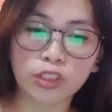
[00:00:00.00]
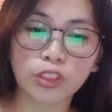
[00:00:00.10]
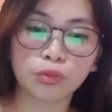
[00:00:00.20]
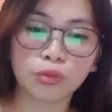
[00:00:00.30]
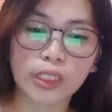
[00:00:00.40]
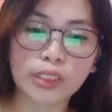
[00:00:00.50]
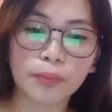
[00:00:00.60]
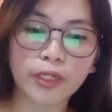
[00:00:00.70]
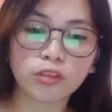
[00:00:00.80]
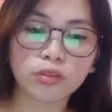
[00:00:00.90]
uses
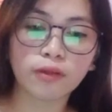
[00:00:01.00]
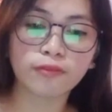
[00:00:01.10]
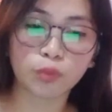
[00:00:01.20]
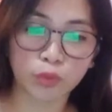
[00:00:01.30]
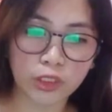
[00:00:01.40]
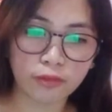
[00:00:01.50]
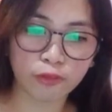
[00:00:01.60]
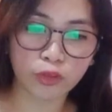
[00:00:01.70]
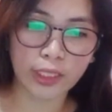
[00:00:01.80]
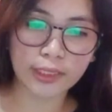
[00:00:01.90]
Microsoft Word
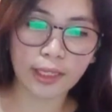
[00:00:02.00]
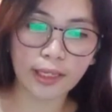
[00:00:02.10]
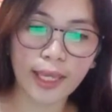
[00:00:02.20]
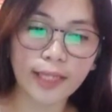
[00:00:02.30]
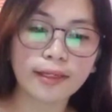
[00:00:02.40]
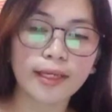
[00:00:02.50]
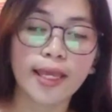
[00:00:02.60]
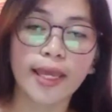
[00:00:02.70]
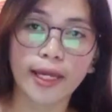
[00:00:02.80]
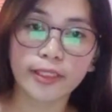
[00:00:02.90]
for writing and
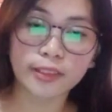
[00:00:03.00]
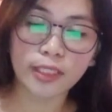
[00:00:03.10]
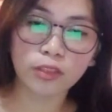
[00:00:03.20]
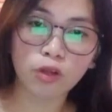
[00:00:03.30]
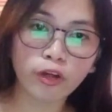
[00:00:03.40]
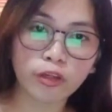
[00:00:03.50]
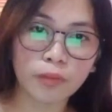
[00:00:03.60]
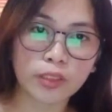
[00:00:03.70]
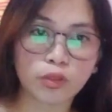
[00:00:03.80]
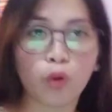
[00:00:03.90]
editing
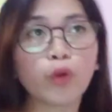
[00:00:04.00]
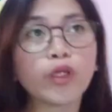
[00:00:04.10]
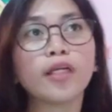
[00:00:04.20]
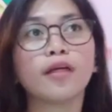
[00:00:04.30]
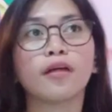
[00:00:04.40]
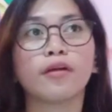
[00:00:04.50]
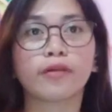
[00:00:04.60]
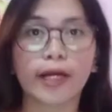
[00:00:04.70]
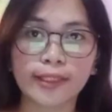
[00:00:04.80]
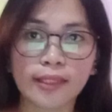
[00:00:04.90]
documents, or
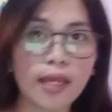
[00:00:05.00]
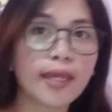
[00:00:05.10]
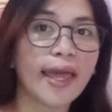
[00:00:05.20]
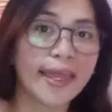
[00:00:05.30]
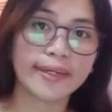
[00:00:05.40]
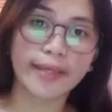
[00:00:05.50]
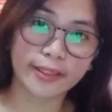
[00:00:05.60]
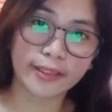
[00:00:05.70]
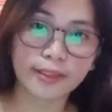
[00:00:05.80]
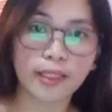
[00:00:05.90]
writing and
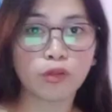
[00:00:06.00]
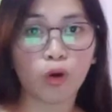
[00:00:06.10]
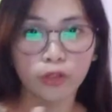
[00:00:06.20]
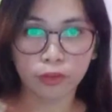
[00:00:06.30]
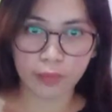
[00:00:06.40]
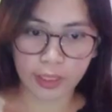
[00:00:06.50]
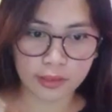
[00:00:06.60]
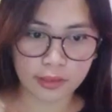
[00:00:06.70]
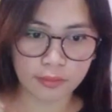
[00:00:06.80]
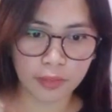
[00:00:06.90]
editing
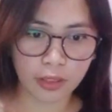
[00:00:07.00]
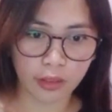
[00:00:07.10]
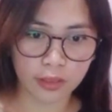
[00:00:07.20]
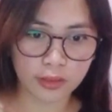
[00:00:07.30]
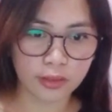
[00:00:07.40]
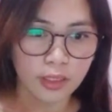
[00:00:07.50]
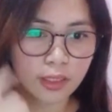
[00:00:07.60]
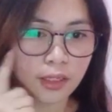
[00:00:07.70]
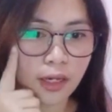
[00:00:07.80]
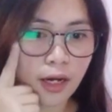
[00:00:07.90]
documents, because
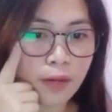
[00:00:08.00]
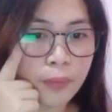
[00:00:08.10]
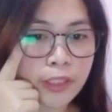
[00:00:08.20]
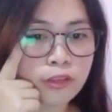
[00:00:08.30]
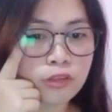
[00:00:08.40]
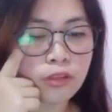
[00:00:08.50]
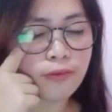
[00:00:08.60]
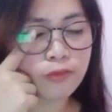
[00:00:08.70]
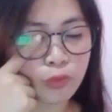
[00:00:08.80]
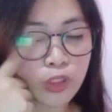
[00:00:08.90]

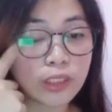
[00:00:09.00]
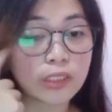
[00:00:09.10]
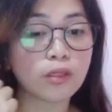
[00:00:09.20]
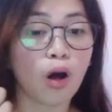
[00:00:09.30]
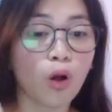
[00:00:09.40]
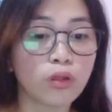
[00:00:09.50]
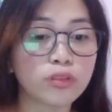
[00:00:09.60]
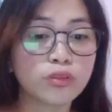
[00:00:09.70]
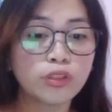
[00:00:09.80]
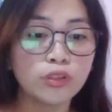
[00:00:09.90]
Microsoft Word is
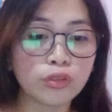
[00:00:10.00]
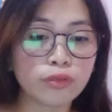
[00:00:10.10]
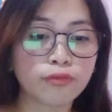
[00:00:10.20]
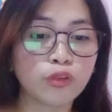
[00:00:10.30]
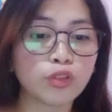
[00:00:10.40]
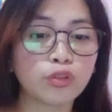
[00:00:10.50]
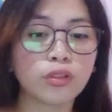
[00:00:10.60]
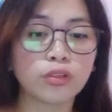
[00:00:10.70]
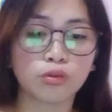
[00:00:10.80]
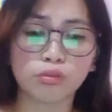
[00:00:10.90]
also useful to
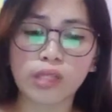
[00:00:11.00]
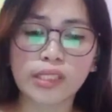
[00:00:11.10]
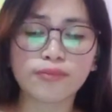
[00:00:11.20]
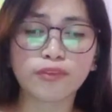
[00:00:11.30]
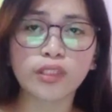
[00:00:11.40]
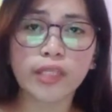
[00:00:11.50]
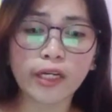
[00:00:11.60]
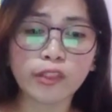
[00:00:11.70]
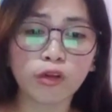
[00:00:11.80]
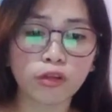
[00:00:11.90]
the students for
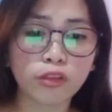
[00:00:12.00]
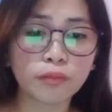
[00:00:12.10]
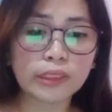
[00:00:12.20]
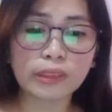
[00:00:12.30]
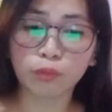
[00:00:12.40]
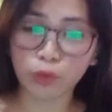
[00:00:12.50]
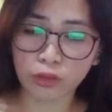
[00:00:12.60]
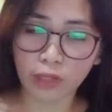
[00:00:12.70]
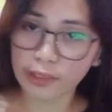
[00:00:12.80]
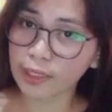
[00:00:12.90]
their document
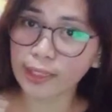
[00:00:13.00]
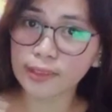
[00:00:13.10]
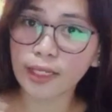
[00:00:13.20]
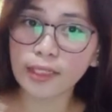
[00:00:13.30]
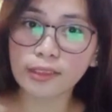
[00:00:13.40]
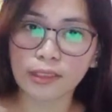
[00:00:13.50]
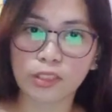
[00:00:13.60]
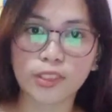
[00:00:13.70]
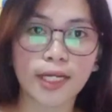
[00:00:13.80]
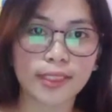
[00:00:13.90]
writing and
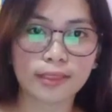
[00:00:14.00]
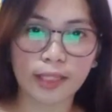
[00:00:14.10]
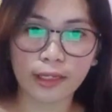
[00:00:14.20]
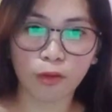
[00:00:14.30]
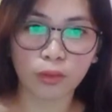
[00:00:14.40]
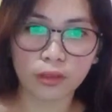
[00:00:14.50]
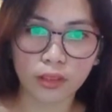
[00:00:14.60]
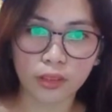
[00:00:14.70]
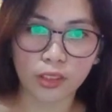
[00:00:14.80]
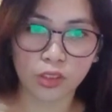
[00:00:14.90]
editing, just like what
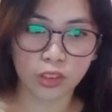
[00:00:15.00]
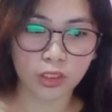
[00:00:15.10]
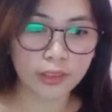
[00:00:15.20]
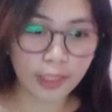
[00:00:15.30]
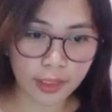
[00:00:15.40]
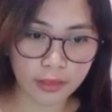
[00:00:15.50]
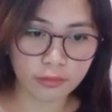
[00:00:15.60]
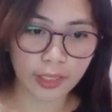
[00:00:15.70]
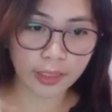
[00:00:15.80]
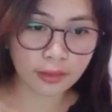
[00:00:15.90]
the teacher did,
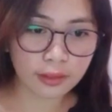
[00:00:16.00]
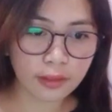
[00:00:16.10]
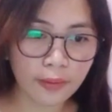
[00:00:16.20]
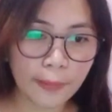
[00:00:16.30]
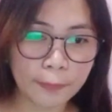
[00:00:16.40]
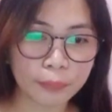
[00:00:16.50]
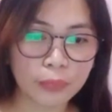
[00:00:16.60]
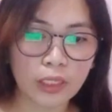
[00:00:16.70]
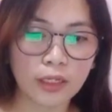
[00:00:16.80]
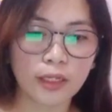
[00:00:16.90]
right?
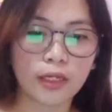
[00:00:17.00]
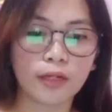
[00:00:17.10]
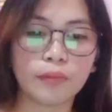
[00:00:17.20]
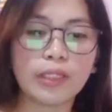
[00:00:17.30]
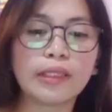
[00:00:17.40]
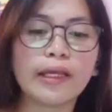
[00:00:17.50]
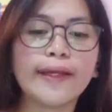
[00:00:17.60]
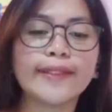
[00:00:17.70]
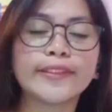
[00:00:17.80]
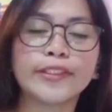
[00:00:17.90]
It
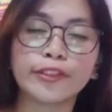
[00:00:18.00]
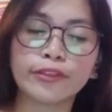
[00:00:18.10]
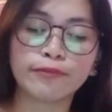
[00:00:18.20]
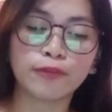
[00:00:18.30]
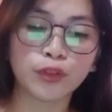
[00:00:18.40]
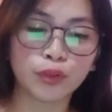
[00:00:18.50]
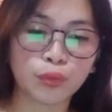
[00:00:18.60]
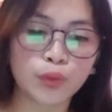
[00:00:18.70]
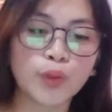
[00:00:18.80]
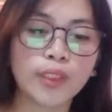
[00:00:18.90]
is useful
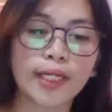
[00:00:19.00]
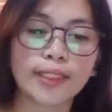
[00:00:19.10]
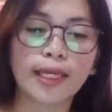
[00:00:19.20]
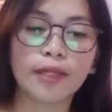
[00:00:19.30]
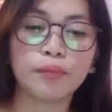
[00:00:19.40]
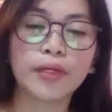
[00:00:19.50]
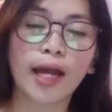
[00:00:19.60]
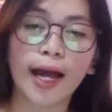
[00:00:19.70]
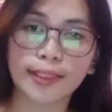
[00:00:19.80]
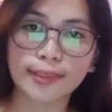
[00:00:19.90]
tool that can be
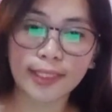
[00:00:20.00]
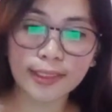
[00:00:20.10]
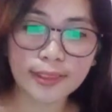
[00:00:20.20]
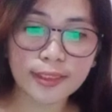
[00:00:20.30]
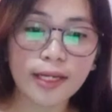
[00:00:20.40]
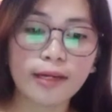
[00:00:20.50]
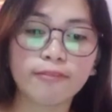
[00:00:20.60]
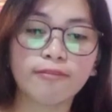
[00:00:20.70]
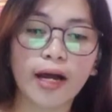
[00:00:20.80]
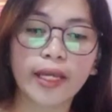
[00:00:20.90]
accessed
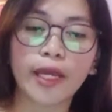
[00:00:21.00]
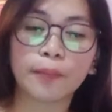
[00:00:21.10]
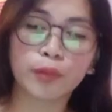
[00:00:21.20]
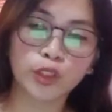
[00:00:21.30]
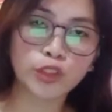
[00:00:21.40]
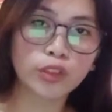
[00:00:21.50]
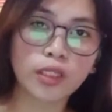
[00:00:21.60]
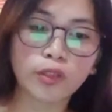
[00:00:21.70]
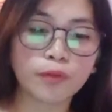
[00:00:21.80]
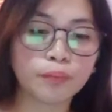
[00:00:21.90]
via
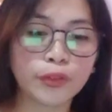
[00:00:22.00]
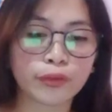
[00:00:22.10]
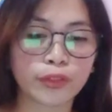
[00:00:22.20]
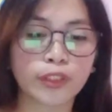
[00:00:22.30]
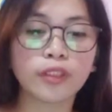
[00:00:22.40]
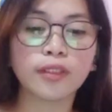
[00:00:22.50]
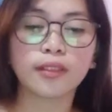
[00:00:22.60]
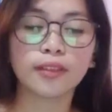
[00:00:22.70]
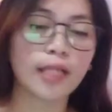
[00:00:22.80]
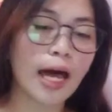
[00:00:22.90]
personal computer,
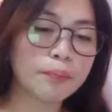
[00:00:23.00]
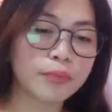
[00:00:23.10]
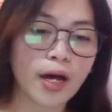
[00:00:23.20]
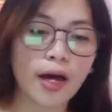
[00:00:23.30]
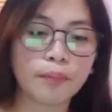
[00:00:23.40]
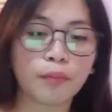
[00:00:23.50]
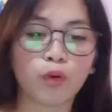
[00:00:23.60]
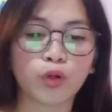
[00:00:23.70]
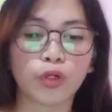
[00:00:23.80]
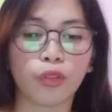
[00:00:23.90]
laptop,
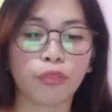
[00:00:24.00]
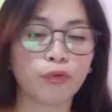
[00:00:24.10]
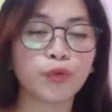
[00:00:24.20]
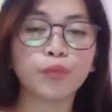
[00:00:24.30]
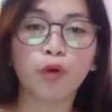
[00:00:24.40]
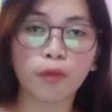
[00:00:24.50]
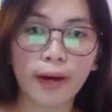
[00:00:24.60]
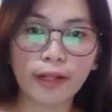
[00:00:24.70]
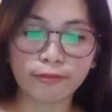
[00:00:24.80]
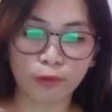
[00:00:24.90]
or through
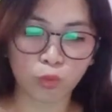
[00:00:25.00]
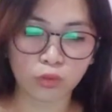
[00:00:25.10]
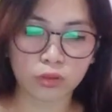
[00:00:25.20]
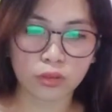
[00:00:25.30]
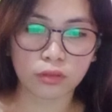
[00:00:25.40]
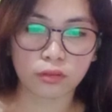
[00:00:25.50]
mobile phones.